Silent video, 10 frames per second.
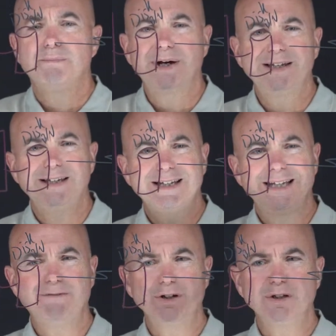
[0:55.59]
But
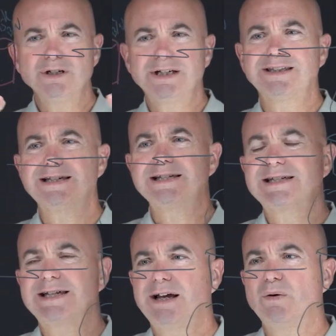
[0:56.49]
if you look at
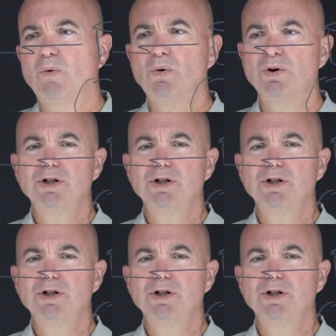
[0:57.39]
this, what we're